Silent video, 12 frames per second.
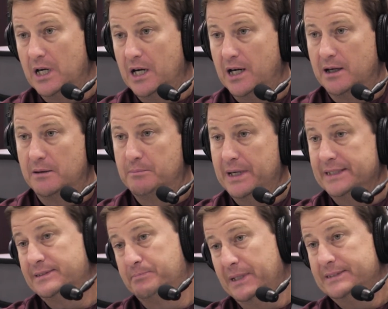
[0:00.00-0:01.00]
Uh, but
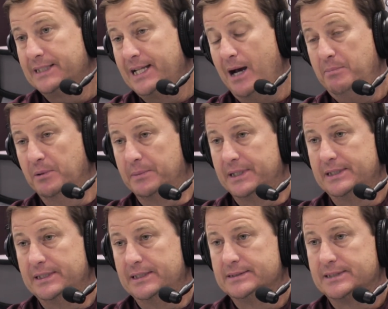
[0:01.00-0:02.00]
it's but it's a compliment.
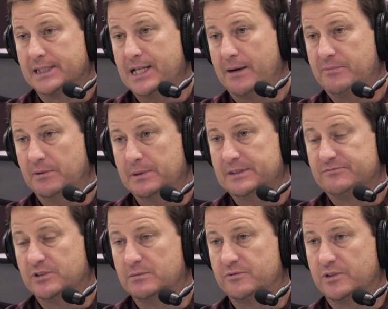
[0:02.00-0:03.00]
It's a
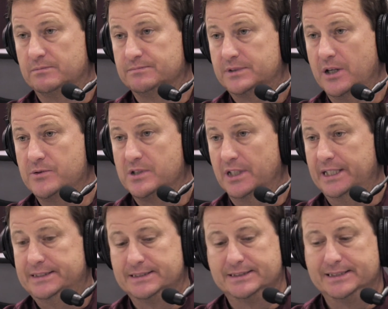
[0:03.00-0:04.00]
compliment from from Coach
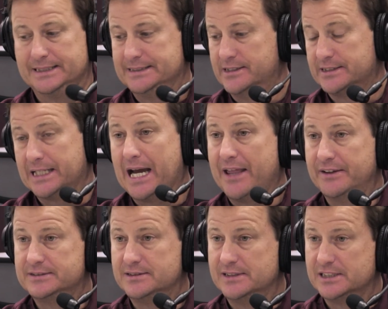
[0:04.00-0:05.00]
Leach. It says here's a guy
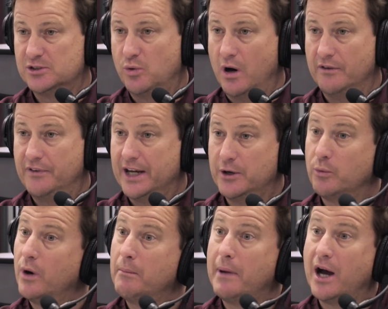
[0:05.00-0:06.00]
that's that's qualified
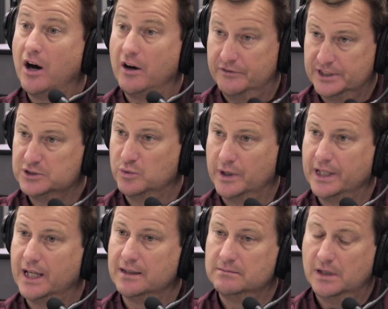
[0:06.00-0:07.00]
to run my offense one
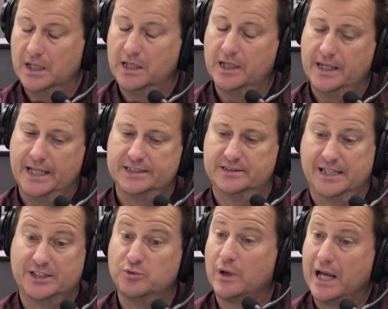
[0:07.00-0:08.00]
day, and, mm-hmm. and that's
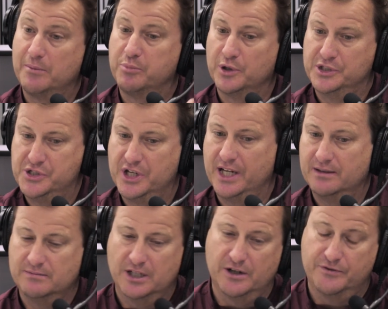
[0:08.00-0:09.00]
that's what I appreciate.
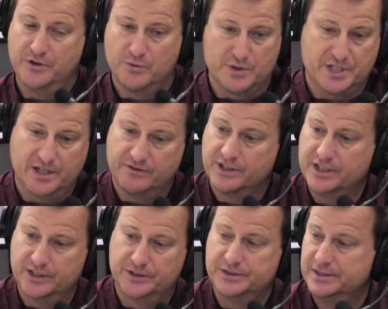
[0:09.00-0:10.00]
You know, if you're a receiver
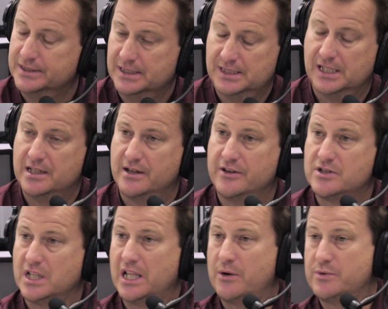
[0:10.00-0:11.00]
coach. Uh,
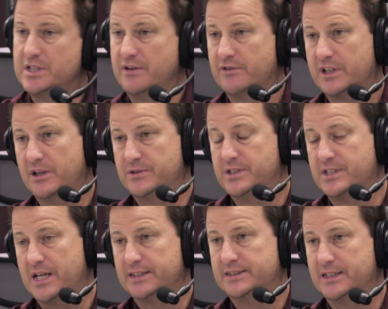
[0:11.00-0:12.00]
there's a lot of receiver
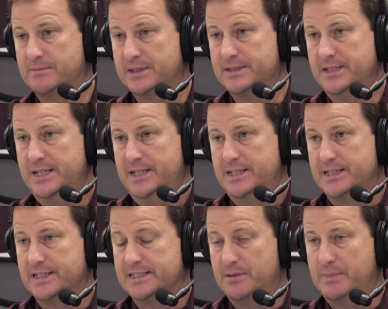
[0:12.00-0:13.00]
coaches out there, but
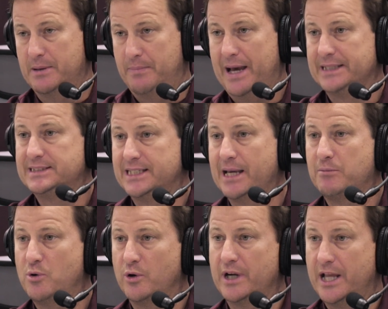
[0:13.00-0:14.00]
uh, to be a passing game
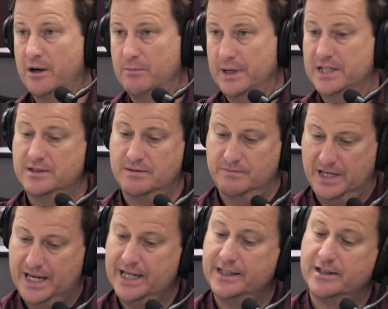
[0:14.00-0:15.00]
coordinator means
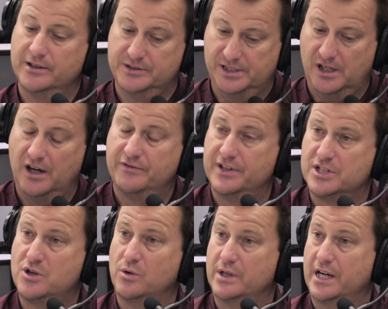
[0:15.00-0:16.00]
the head coach, the
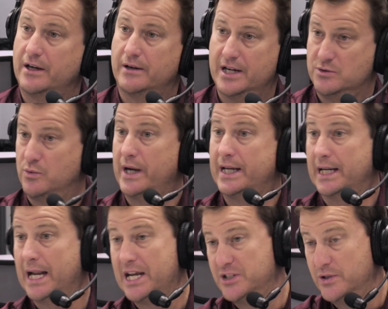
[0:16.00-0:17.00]
offense coordinator, has
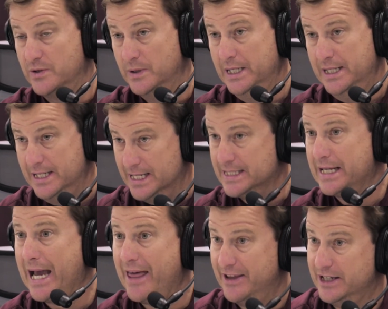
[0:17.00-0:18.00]
recognized you as a
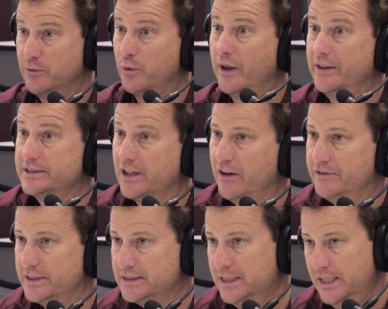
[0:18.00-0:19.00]
guy that can run this
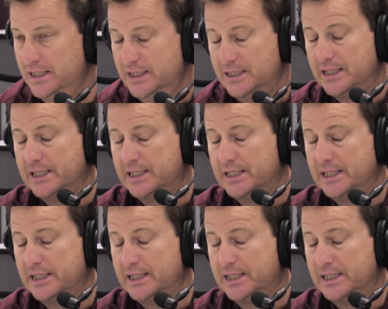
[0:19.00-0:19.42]
offense. Sure.